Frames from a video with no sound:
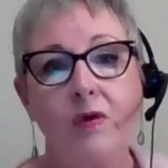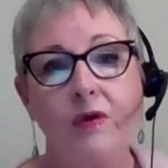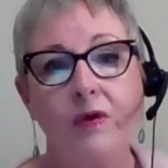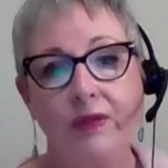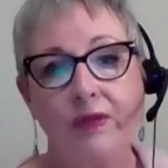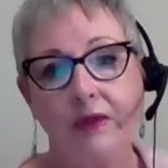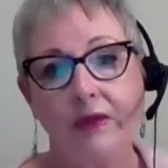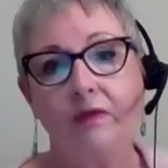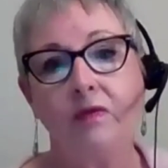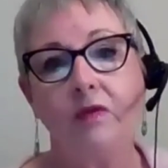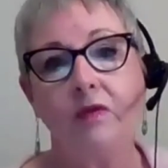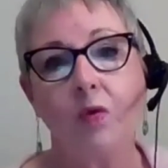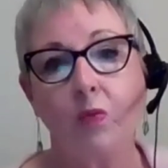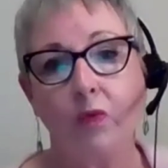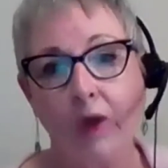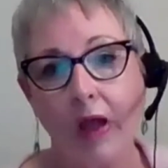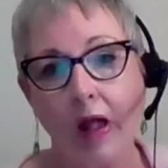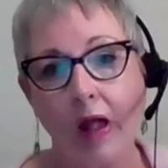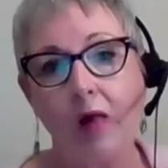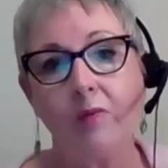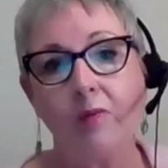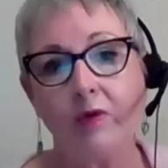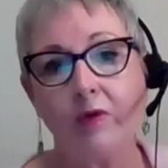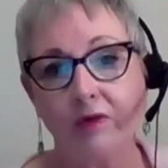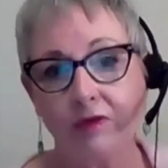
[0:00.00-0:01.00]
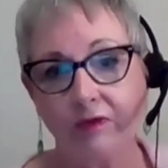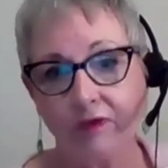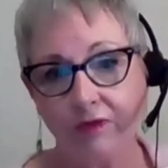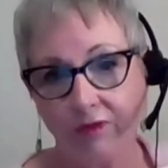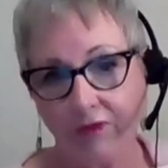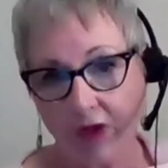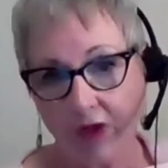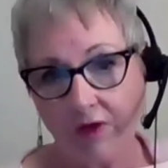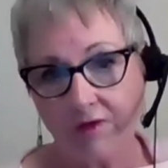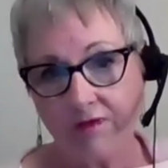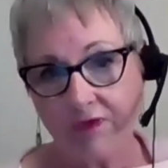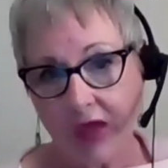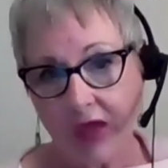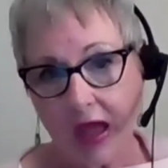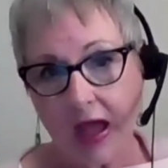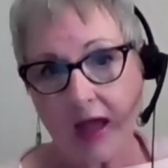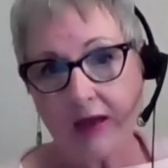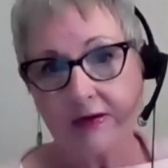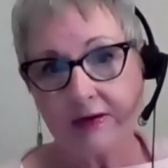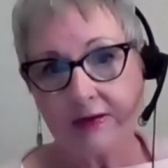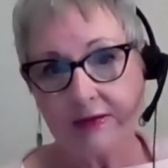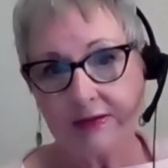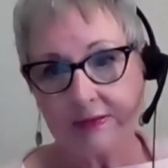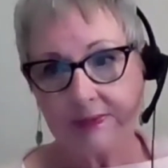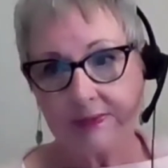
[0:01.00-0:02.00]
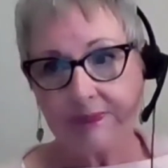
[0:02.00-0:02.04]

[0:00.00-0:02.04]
within the realm of that